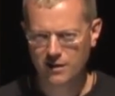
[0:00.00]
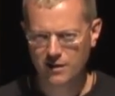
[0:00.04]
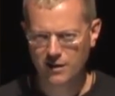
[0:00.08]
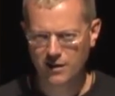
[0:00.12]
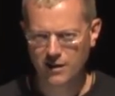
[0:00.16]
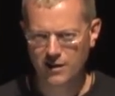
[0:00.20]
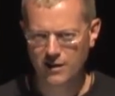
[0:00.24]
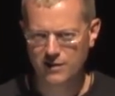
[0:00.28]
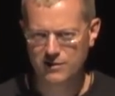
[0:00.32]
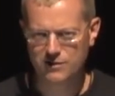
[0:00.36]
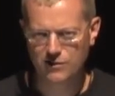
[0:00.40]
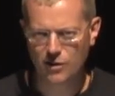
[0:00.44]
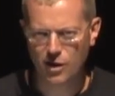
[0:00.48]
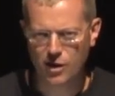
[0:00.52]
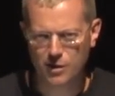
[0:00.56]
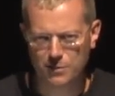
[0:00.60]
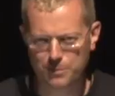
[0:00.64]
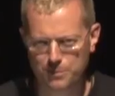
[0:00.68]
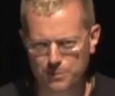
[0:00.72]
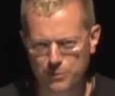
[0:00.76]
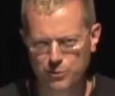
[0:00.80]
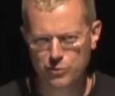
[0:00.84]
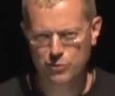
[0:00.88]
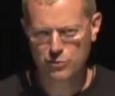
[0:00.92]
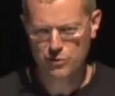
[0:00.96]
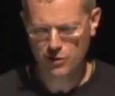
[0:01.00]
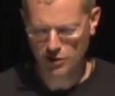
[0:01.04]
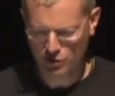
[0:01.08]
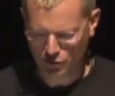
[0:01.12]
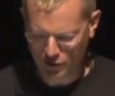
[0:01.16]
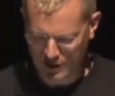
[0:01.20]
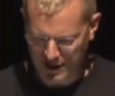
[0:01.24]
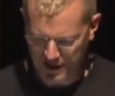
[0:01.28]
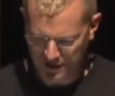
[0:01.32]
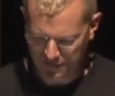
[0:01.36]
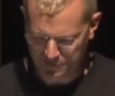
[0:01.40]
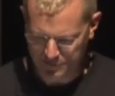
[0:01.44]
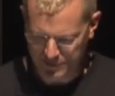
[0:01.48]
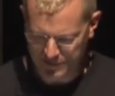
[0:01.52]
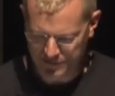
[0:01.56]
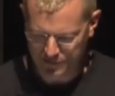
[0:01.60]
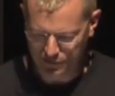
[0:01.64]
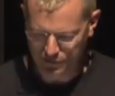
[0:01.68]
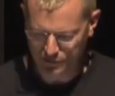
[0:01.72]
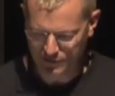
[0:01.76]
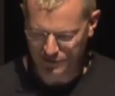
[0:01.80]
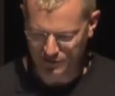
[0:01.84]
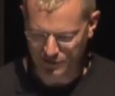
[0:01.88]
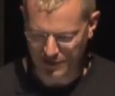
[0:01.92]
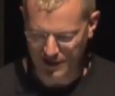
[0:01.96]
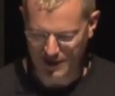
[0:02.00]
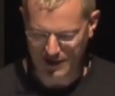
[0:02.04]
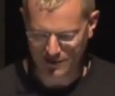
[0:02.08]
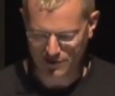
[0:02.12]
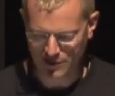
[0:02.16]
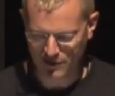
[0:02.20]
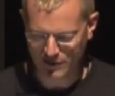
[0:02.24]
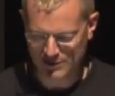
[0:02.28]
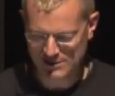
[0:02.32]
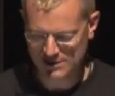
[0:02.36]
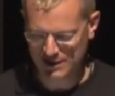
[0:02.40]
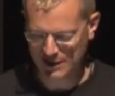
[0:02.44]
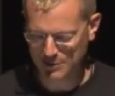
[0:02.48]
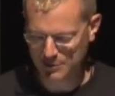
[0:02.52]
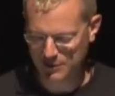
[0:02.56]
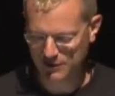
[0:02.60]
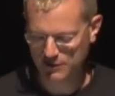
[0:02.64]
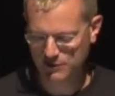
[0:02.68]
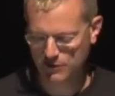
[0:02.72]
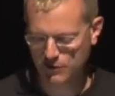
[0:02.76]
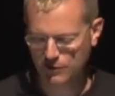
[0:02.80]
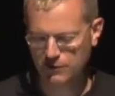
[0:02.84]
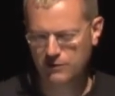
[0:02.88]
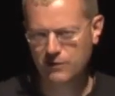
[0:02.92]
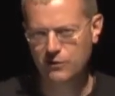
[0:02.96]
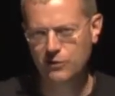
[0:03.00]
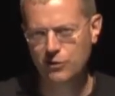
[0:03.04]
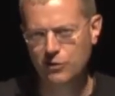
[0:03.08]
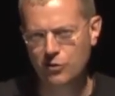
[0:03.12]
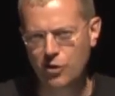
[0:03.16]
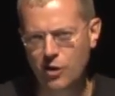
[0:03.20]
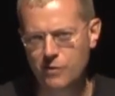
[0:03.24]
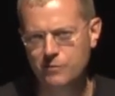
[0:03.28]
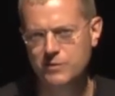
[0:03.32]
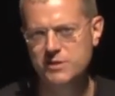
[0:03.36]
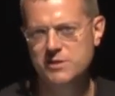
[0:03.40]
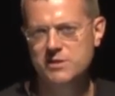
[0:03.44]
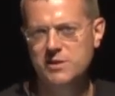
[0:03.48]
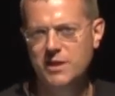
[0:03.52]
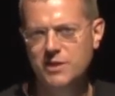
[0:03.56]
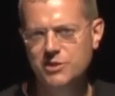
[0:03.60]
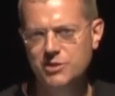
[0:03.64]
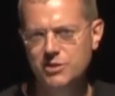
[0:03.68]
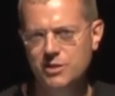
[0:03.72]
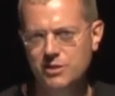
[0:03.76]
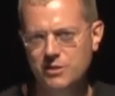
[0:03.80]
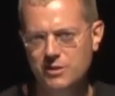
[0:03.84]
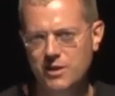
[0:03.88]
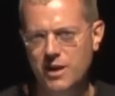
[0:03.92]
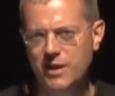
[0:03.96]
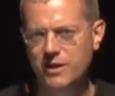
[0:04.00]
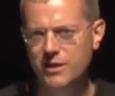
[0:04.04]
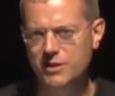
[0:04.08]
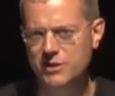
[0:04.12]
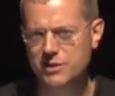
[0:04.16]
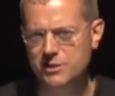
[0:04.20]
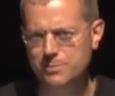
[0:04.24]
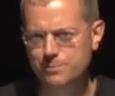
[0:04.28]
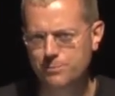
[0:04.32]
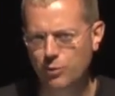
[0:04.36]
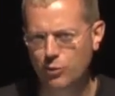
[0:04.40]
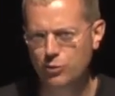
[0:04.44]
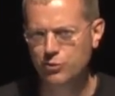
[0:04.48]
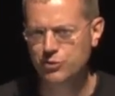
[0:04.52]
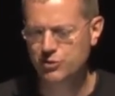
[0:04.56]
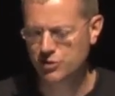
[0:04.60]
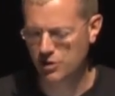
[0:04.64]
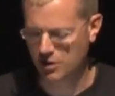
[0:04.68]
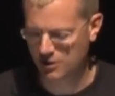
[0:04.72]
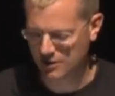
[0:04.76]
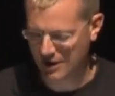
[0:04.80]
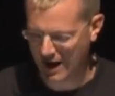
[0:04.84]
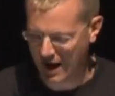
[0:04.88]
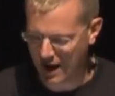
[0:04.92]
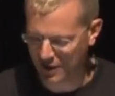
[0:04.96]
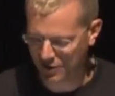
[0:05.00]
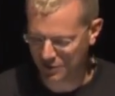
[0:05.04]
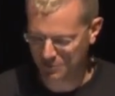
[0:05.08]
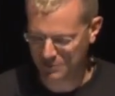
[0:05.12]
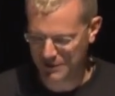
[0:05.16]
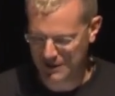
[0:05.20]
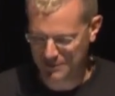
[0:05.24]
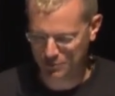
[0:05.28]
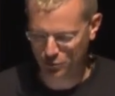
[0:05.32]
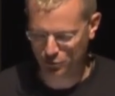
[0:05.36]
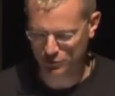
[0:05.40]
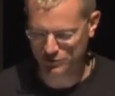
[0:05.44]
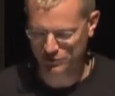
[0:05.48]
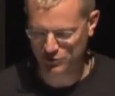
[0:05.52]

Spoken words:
is not pure creative pursuits, right? Even if it's limited to conversation and exposure to other people's